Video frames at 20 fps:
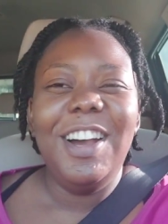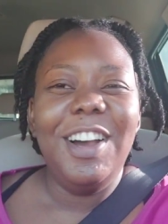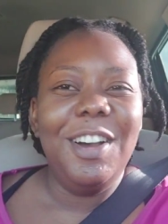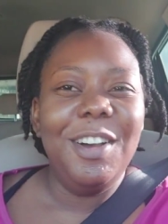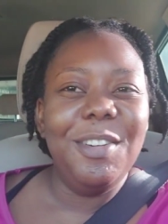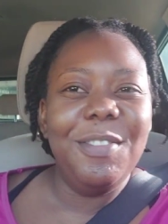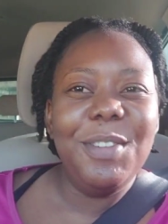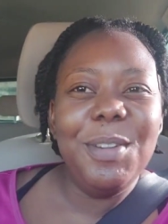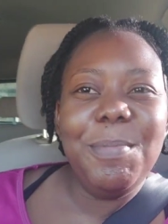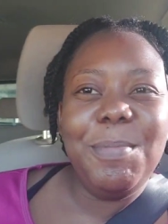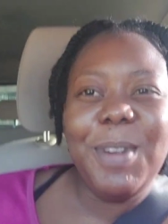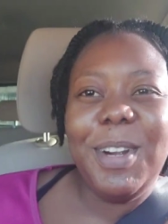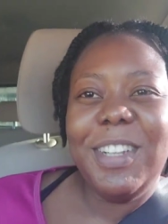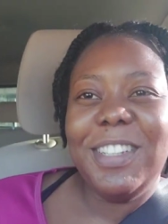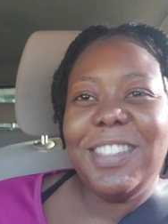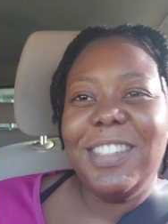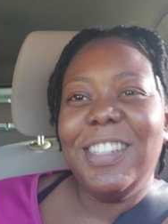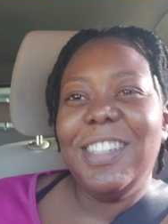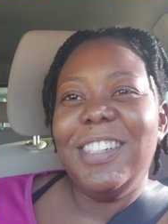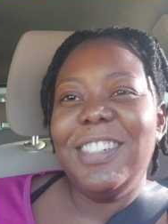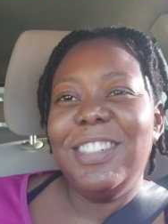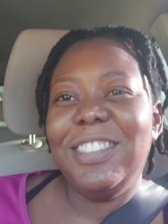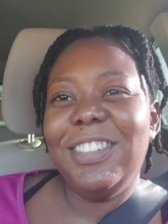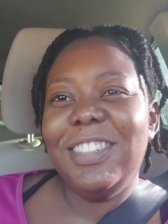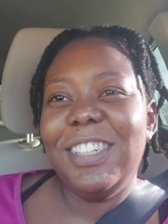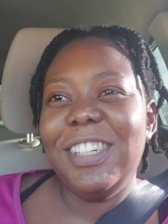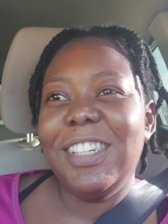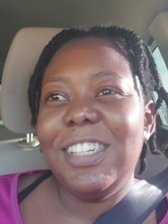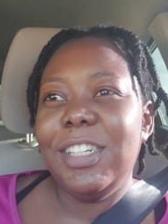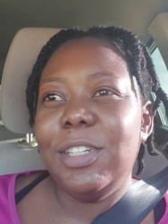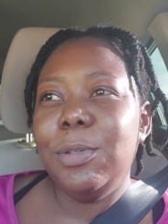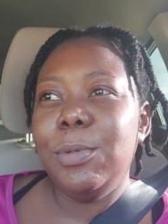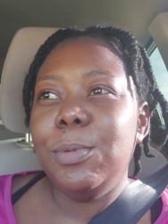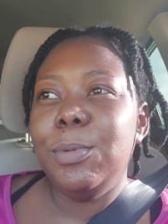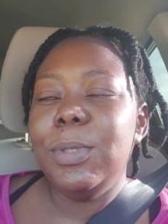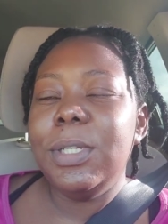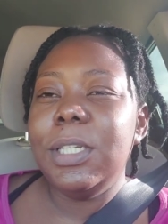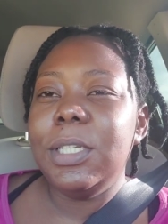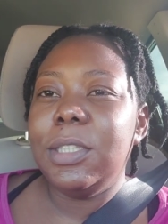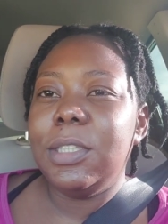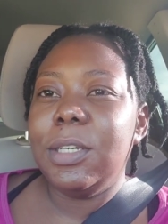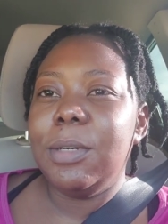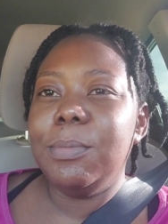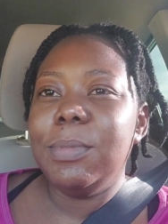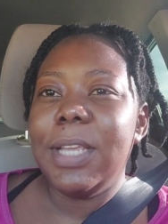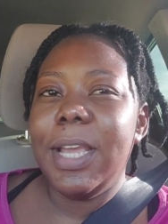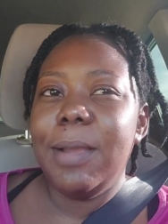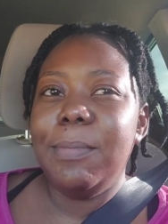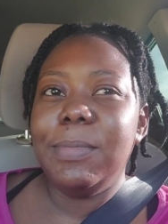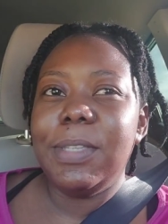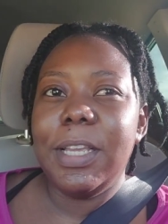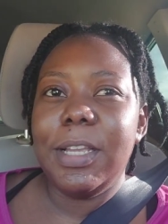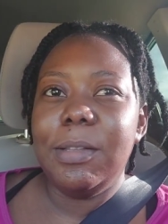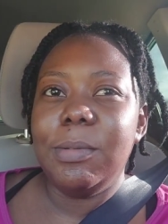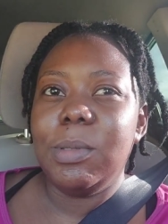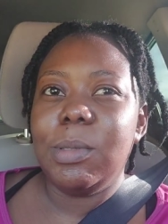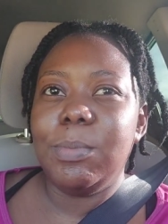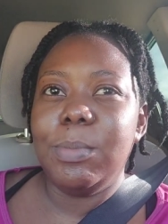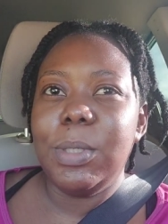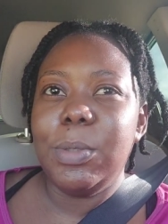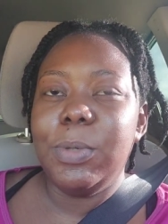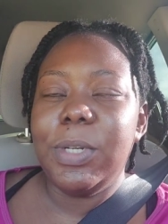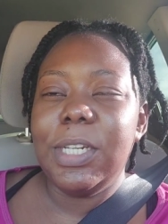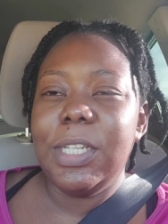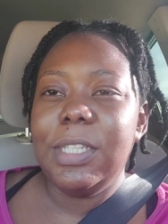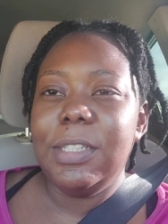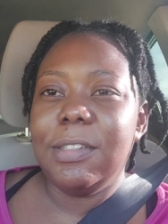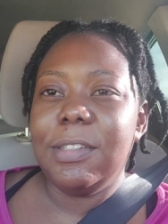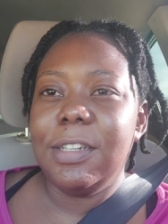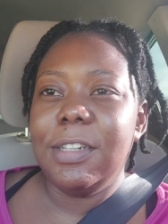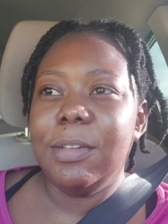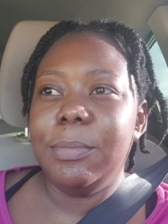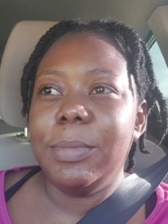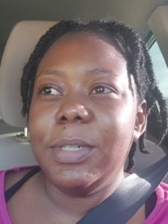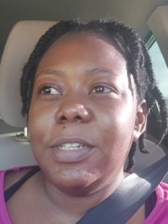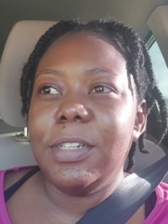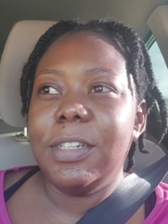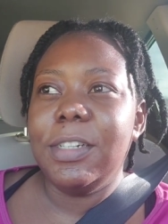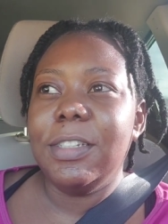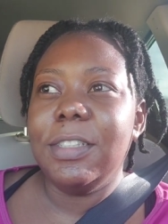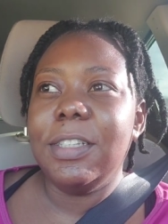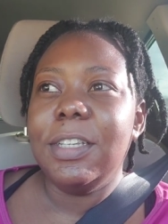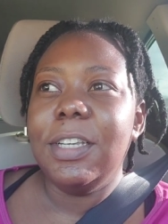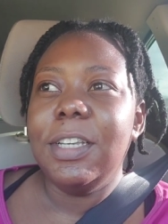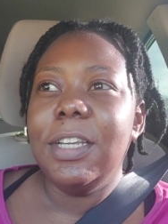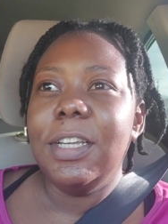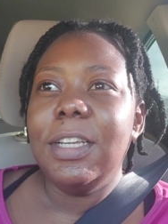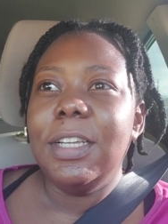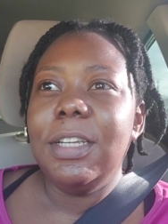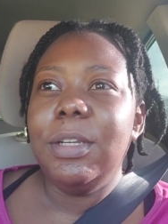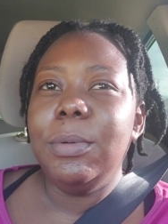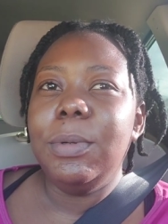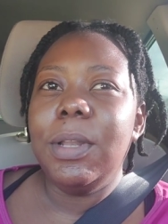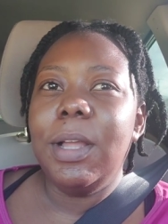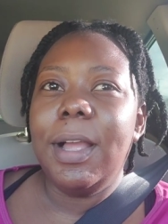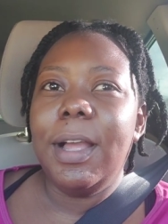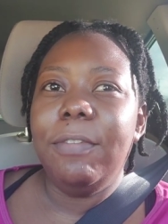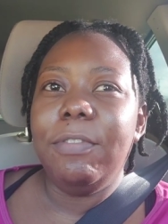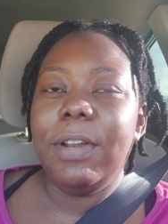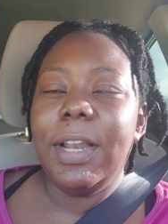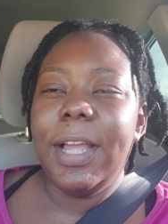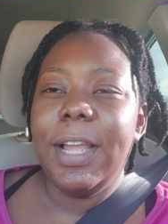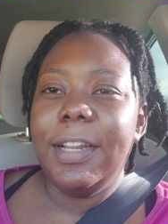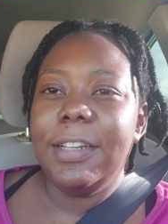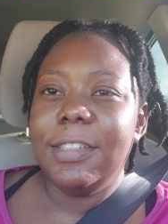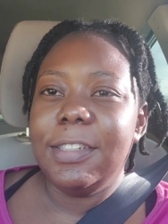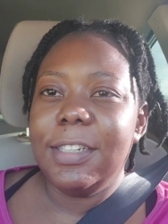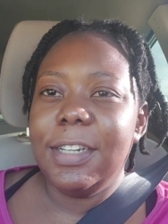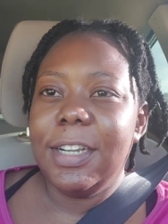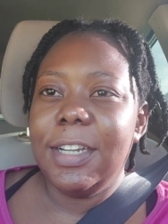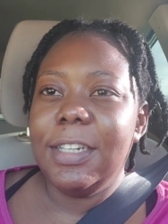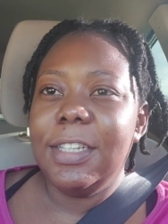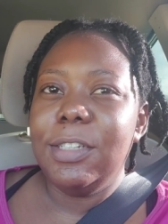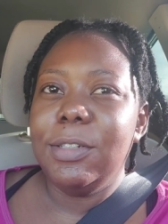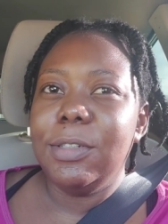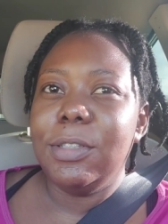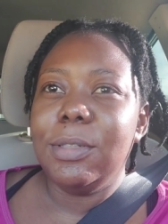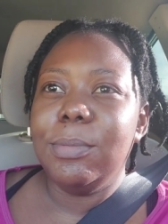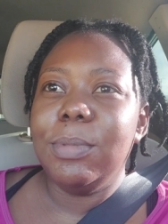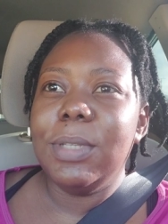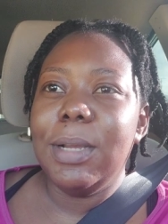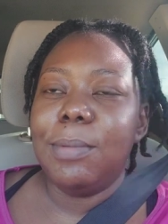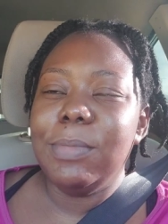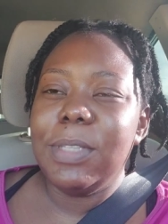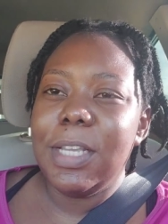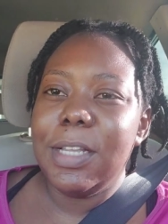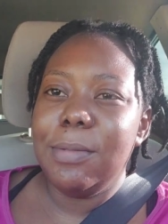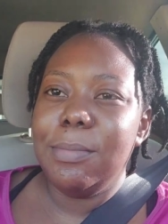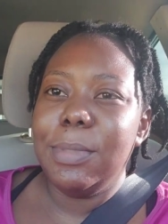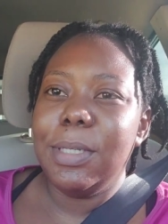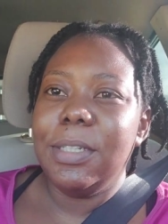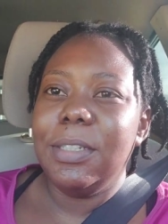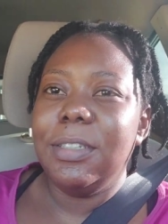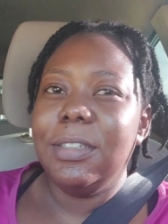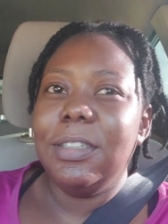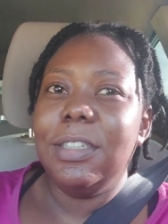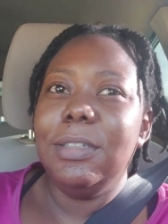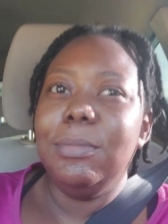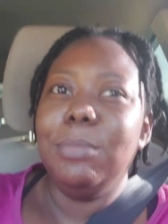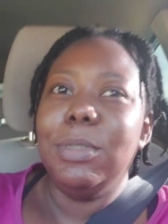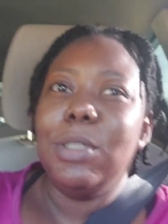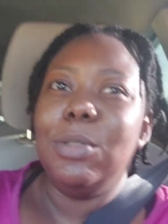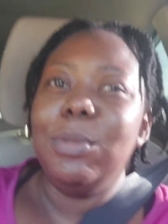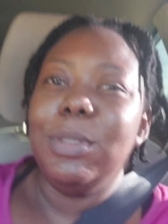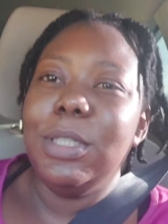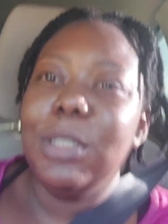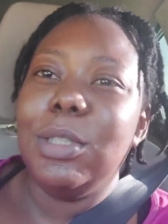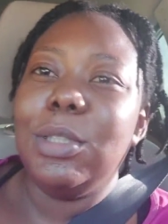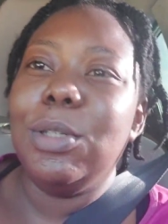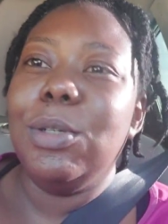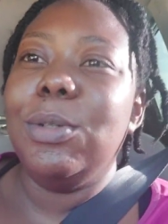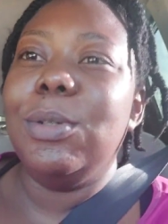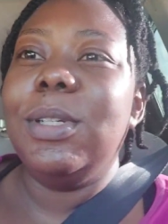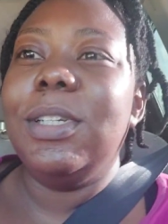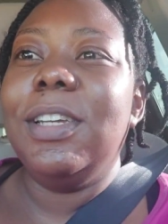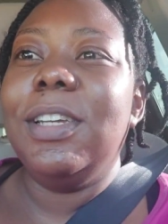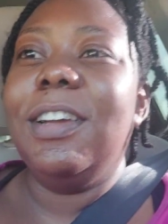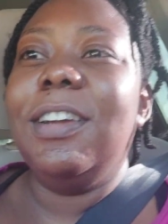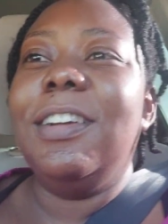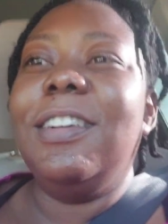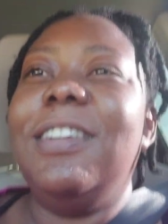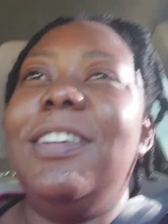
of the personal training who he sometimes helps me when he's there because he will have clients there and he'll sometimes help me in between so yeah